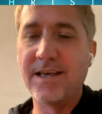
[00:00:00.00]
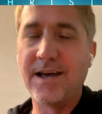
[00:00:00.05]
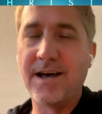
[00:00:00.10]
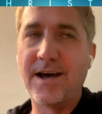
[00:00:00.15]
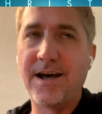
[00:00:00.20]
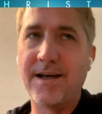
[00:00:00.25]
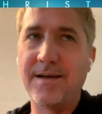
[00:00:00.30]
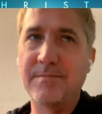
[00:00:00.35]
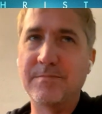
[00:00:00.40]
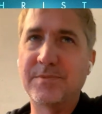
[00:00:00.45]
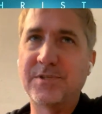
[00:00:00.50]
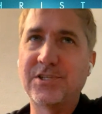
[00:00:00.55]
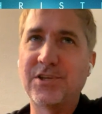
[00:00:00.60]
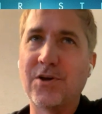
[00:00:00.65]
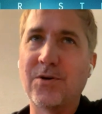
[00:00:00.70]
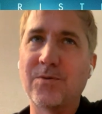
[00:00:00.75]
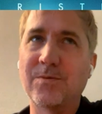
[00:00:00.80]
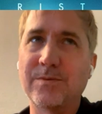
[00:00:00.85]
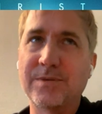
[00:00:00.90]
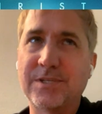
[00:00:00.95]
Um,
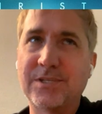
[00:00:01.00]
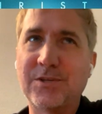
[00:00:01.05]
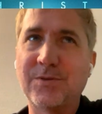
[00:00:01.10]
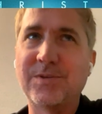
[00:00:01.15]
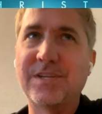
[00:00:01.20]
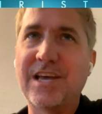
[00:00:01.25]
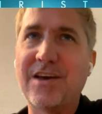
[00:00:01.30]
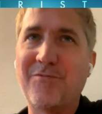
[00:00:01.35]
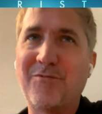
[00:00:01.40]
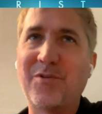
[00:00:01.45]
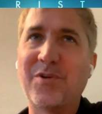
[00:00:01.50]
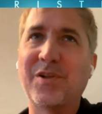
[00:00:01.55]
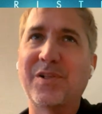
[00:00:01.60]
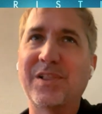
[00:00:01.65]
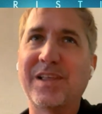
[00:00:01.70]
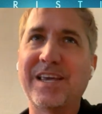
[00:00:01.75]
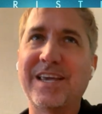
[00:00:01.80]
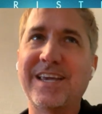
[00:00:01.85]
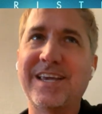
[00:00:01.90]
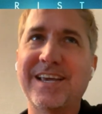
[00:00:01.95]
so so
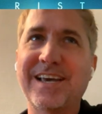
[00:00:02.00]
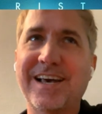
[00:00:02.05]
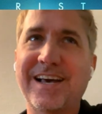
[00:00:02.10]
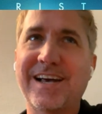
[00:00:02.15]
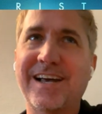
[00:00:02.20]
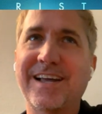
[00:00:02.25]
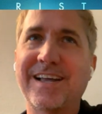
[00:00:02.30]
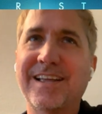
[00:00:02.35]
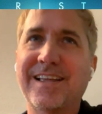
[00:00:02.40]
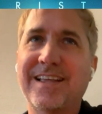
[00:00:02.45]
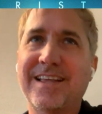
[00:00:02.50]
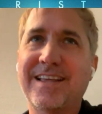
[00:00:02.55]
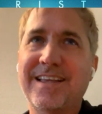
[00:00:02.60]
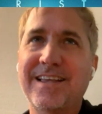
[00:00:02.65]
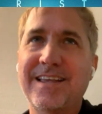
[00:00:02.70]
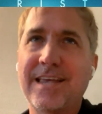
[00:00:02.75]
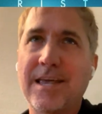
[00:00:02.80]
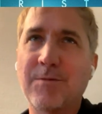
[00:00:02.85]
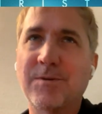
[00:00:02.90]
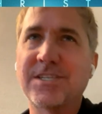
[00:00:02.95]
definitely uh,
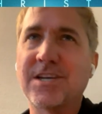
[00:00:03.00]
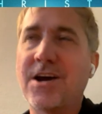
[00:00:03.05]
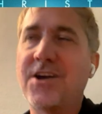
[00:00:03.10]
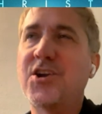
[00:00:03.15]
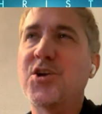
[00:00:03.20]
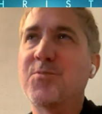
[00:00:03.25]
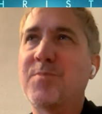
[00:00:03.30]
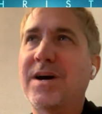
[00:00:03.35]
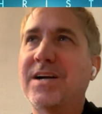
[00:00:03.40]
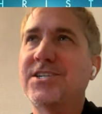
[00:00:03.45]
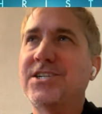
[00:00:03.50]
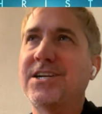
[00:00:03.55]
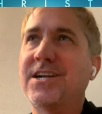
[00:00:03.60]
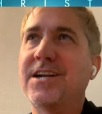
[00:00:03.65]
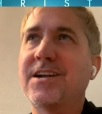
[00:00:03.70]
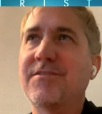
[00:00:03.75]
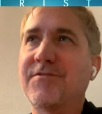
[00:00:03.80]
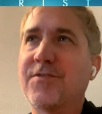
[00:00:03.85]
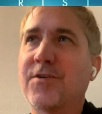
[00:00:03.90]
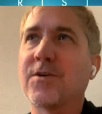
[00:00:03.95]
it was under
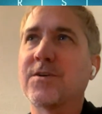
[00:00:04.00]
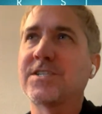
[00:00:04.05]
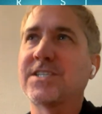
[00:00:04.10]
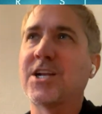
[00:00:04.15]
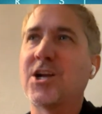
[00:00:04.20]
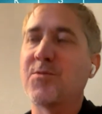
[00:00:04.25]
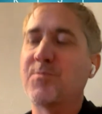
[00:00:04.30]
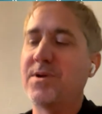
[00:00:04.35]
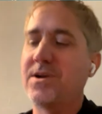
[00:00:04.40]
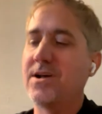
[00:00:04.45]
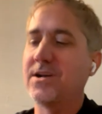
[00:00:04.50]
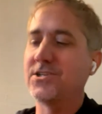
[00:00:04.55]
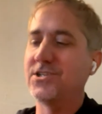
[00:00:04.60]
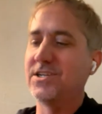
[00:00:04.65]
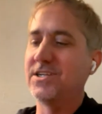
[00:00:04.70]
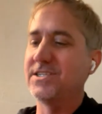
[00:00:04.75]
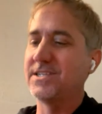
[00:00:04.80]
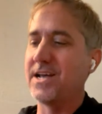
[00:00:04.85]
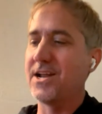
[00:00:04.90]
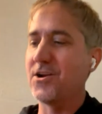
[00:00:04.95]
budgeted at first, and our
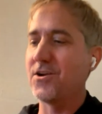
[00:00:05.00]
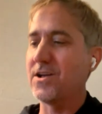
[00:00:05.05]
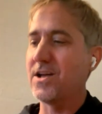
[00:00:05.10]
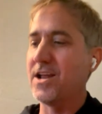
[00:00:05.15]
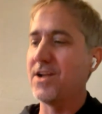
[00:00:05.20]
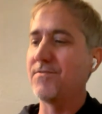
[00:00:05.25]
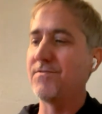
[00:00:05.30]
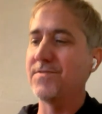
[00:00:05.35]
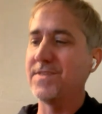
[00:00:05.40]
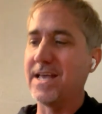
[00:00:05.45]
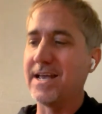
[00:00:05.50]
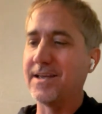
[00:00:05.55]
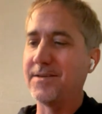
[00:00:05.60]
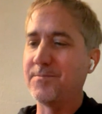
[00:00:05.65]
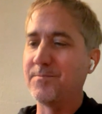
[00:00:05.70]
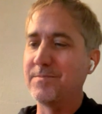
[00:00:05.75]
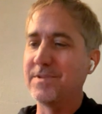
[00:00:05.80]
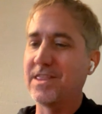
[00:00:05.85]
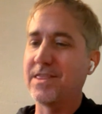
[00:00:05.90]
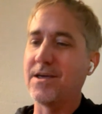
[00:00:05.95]
production designer kind of like
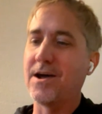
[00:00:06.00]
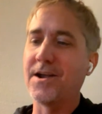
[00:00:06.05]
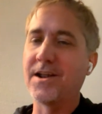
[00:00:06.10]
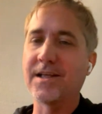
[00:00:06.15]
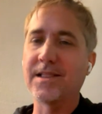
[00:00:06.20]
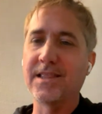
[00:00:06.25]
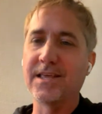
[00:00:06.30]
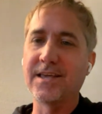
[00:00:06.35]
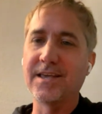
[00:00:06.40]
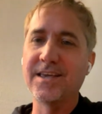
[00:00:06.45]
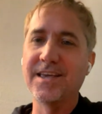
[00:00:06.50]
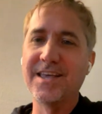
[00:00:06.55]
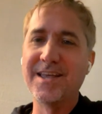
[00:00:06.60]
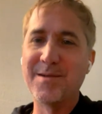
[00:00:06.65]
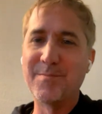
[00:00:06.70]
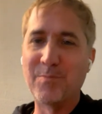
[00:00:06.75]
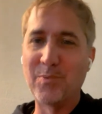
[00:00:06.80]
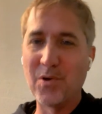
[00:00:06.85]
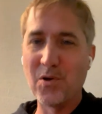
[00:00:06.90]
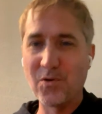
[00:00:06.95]
methodically
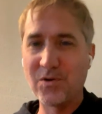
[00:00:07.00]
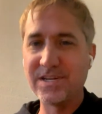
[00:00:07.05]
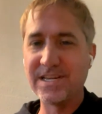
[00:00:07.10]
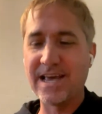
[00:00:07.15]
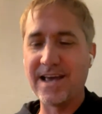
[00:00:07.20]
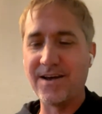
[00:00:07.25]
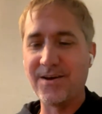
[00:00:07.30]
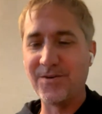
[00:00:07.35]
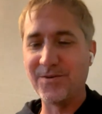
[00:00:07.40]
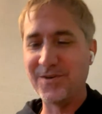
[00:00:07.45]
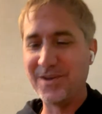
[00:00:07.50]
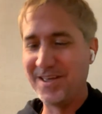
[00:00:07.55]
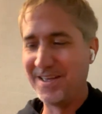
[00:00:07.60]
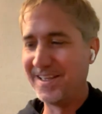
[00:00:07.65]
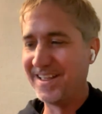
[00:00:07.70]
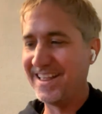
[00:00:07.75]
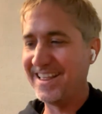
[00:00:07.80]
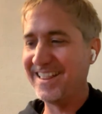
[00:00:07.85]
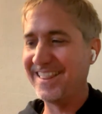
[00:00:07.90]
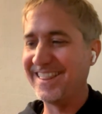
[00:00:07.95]
broke down
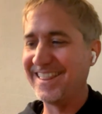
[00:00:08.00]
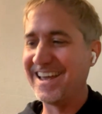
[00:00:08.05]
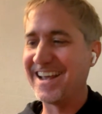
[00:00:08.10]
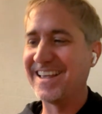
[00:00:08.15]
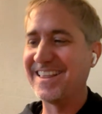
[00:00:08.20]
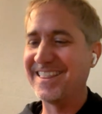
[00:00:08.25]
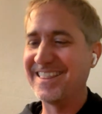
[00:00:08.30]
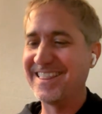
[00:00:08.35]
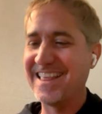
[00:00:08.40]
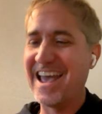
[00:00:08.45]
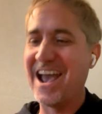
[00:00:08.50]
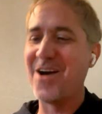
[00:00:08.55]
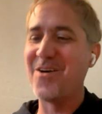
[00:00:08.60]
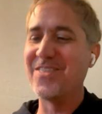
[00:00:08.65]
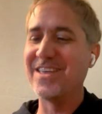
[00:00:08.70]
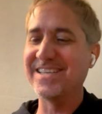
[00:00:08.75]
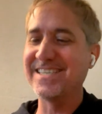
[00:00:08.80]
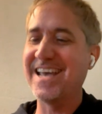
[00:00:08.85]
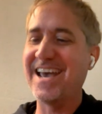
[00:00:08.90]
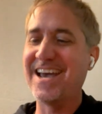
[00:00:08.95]
like
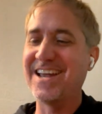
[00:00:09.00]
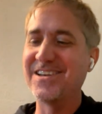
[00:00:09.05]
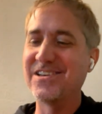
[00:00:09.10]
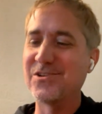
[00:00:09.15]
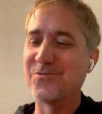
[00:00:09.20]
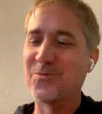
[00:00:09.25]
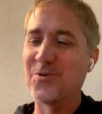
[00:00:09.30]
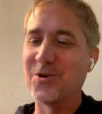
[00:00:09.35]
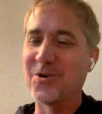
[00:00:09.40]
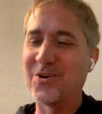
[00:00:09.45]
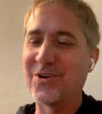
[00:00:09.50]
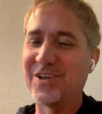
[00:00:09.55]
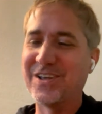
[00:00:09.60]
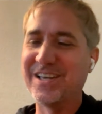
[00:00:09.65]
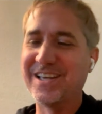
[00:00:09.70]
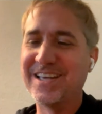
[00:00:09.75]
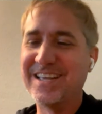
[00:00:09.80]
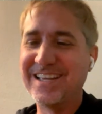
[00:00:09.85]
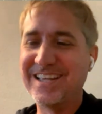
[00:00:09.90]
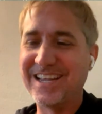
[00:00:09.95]
how this had to work
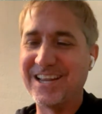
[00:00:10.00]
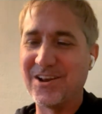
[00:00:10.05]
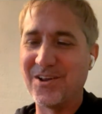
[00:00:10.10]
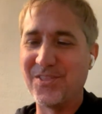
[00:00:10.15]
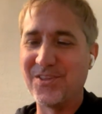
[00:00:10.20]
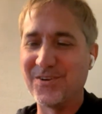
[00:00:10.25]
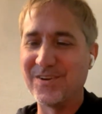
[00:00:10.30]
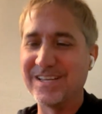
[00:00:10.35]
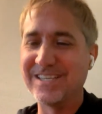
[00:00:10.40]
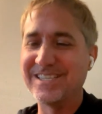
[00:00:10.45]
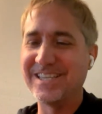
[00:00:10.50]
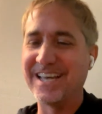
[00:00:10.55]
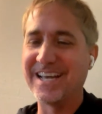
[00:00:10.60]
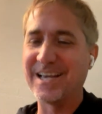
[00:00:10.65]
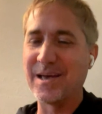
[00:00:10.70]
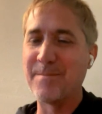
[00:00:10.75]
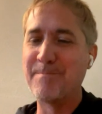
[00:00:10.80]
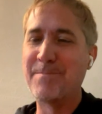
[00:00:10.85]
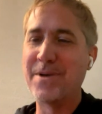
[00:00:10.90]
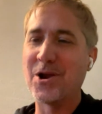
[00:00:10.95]
you know there is
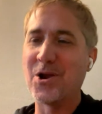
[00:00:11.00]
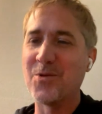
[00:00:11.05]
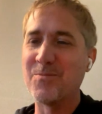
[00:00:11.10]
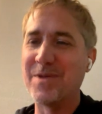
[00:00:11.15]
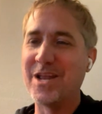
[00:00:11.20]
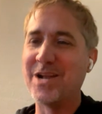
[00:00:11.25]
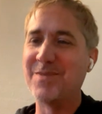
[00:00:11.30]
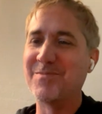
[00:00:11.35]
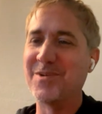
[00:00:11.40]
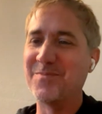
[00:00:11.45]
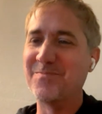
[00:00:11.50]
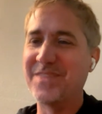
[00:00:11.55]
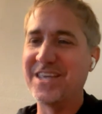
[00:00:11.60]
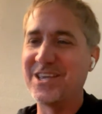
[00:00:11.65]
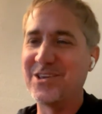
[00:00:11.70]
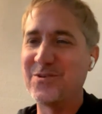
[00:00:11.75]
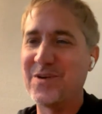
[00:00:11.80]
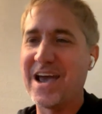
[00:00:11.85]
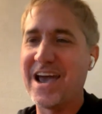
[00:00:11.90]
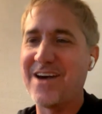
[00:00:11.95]
like a bare minimum
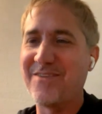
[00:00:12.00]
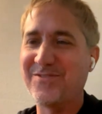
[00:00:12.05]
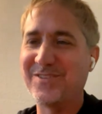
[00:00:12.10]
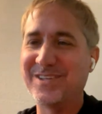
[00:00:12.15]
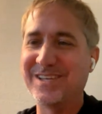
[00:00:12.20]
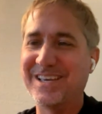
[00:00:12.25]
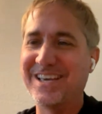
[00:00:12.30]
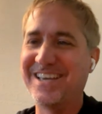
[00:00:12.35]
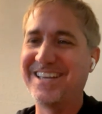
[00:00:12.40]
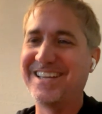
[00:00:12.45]
that you have to